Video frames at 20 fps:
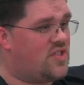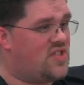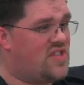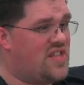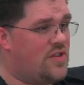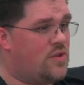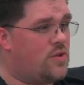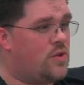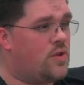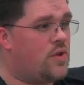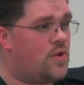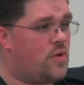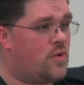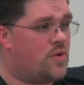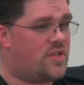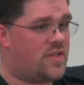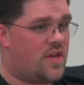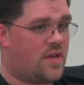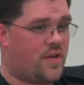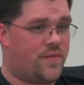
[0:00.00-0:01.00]
steel
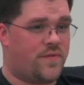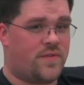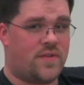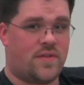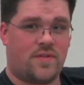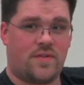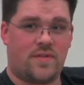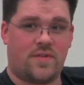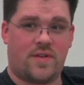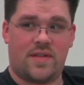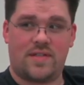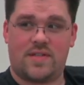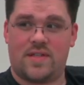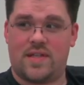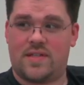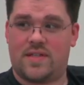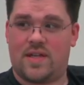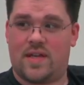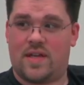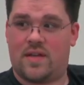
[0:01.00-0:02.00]
yourselves, as
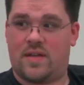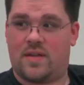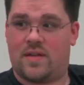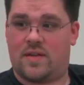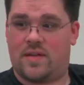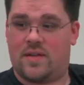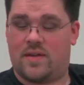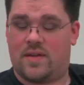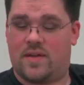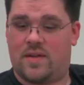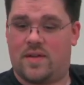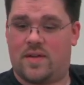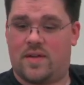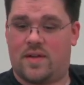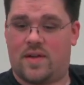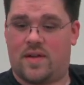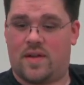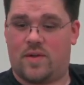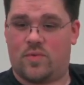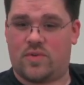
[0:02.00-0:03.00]
they say,
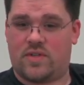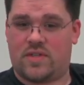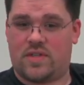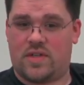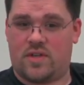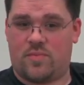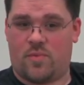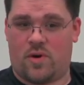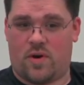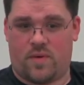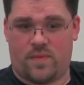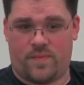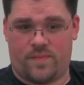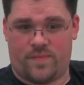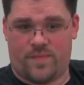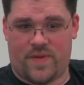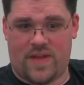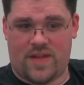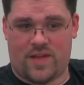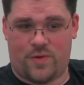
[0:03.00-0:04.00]
and we'll see you tomorrow.
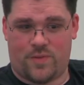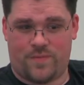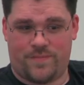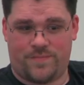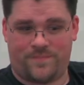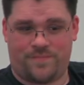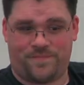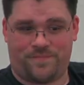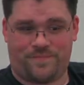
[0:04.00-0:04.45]
Thank you.